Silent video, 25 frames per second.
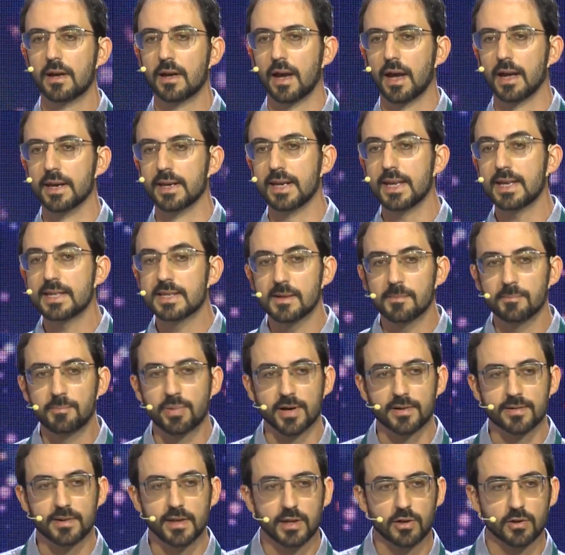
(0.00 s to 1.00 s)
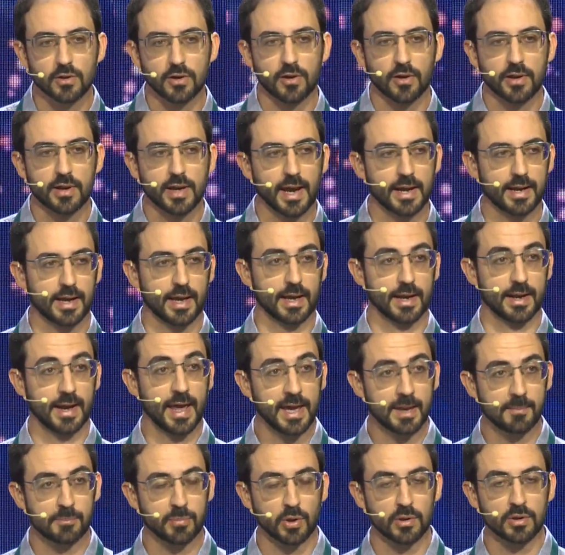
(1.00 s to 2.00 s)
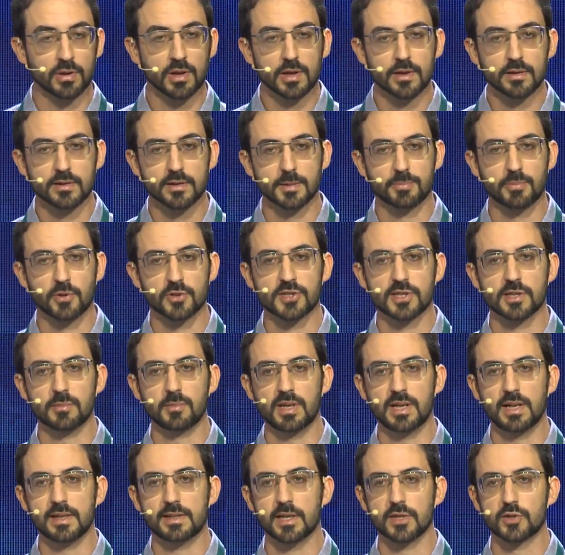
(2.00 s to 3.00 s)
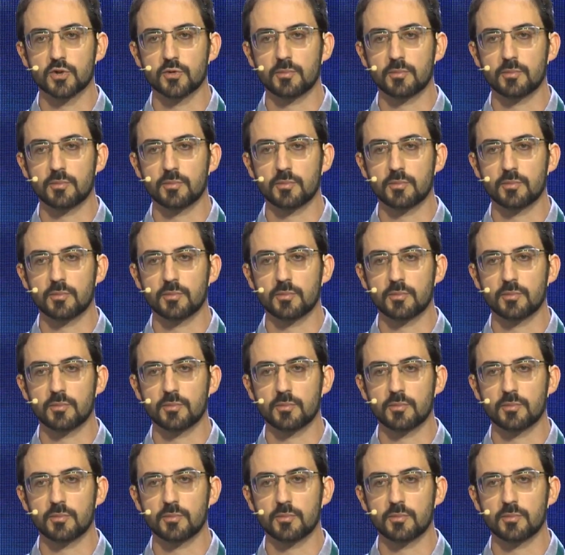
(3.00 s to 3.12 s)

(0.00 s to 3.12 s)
And this, in particular, can enable the possibility to